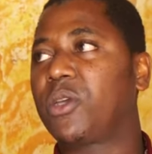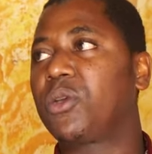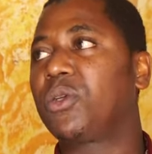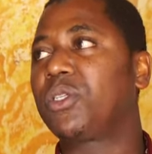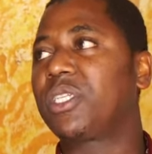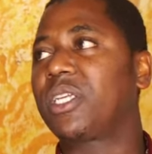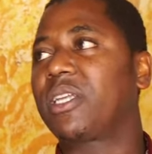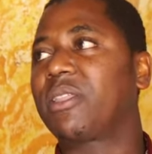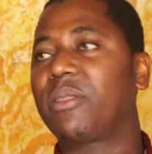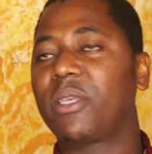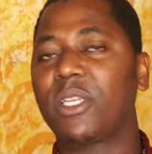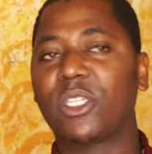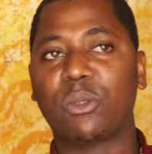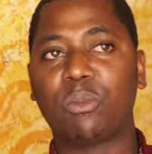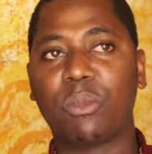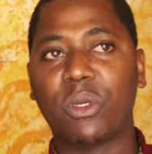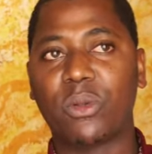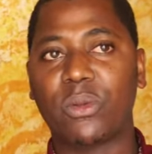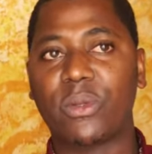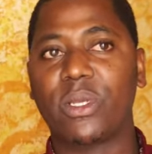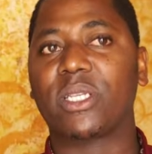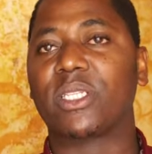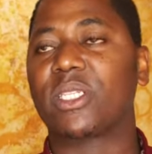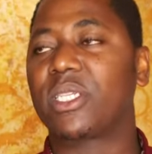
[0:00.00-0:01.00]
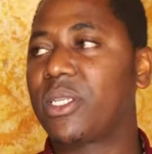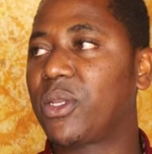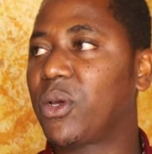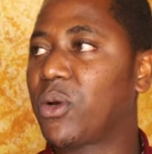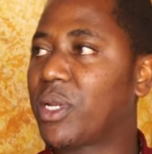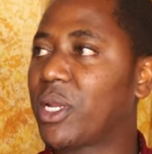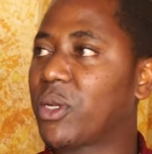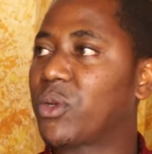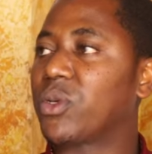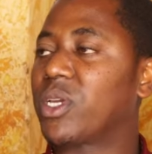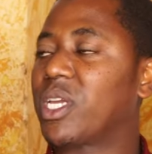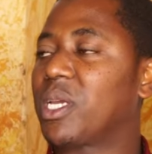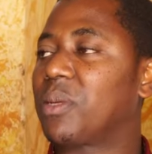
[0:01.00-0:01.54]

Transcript: using these buildings in order to